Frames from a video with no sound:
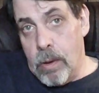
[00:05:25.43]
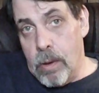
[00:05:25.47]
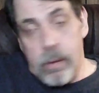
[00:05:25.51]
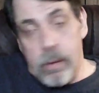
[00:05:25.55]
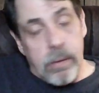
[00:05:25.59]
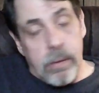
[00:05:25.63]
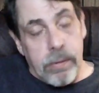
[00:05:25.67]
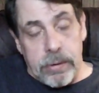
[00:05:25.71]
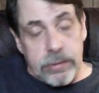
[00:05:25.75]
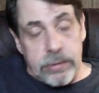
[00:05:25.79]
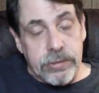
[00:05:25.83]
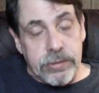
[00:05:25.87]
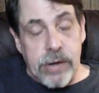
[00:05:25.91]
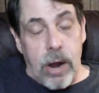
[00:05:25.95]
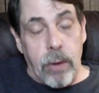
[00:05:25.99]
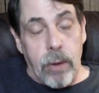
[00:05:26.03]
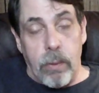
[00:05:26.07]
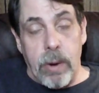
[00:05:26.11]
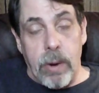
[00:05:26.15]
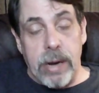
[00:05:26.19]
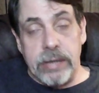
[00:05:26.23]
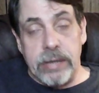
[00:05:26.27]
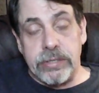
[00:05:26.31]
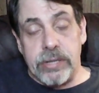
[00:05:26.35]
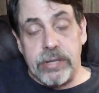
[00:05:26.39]
There's no
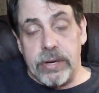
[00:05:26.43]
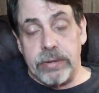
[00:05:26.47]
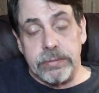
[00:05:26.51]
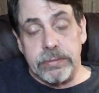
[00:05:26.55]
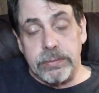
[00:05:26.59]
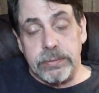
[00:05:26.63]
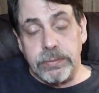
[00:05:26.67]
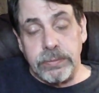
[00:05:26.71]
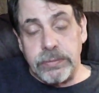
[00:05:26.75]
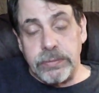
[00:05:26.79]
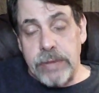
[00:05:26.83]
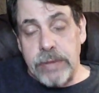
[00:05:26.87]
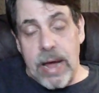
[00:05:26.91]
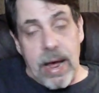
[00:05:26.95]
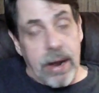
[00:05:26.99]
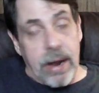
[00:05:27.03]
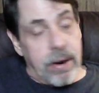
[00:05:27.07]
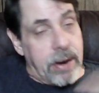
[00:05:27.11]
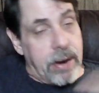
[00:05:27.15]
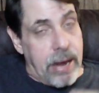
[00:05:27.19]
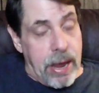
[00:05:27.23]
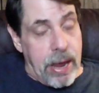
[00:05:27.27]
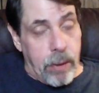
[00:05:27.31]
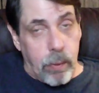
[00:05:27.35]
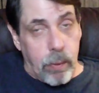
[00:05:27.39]
reason that
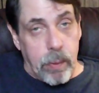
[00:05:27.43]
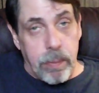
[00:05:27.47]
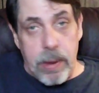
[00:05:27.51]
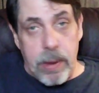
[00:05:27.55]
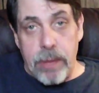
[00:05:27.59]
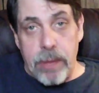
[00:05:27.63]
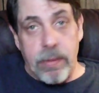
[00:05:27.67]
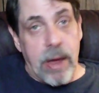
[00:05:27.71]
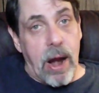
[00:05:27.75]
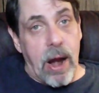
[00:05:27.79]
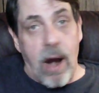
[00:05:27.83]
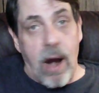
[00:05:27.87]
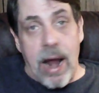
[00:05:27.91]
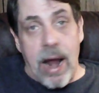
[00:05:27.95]
he would be there,